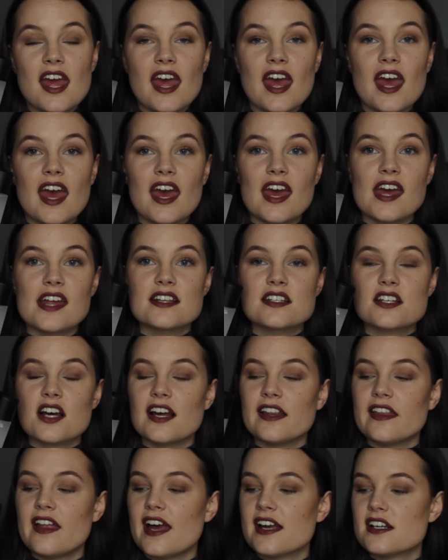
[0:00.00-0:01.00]
and
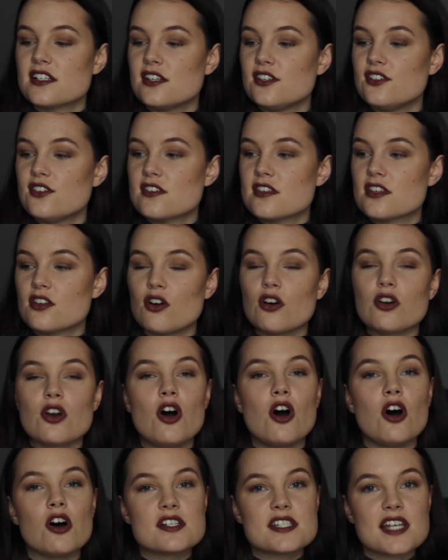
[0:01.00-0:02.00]
I like to use it on
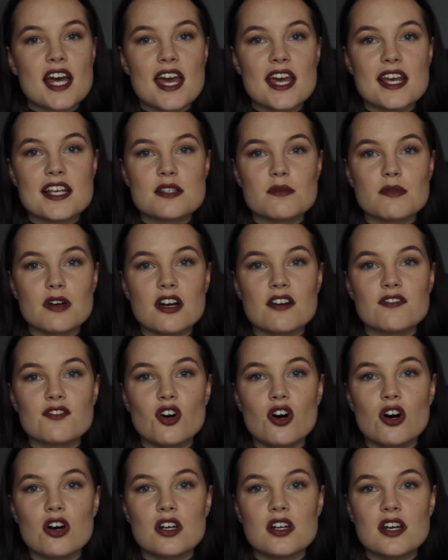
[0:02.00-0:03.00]
hot days when I've
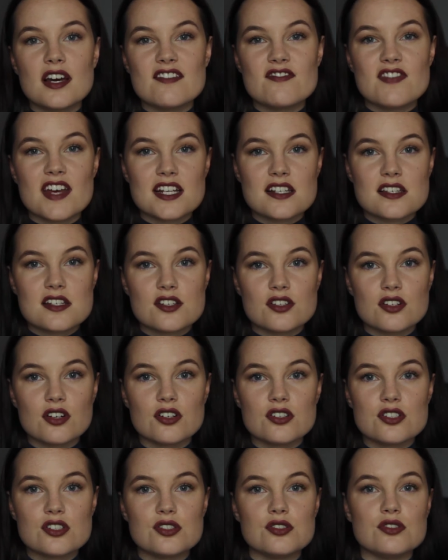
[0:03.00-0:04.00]
got events to
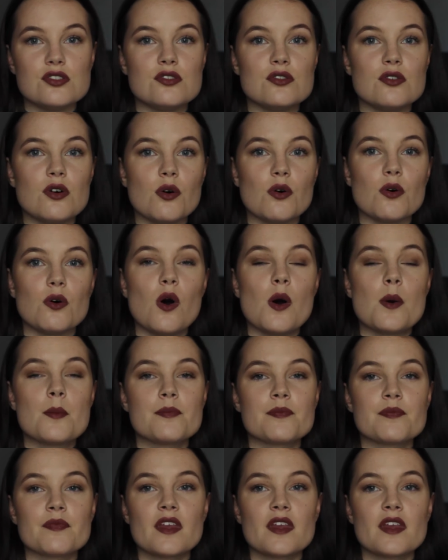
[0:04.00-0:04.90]
go to, or